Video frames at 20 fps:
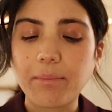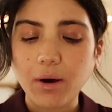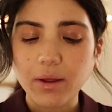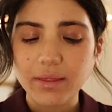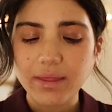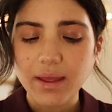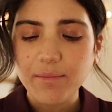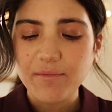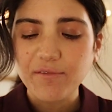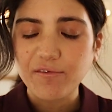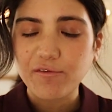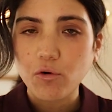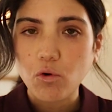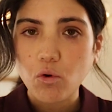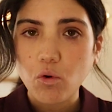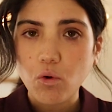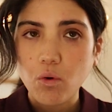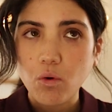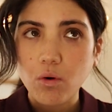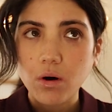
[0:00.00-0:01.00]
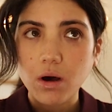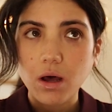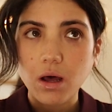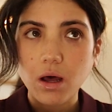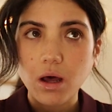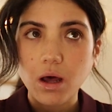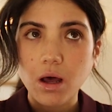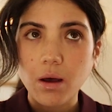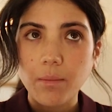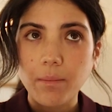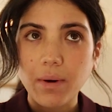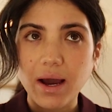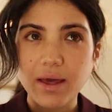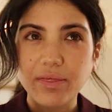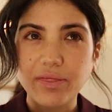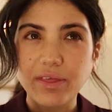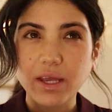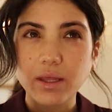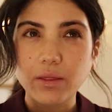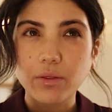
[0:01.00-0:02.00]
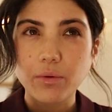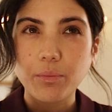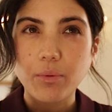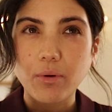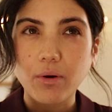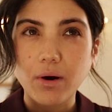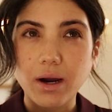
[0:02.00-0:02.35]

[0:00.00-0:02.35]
bought them for I think the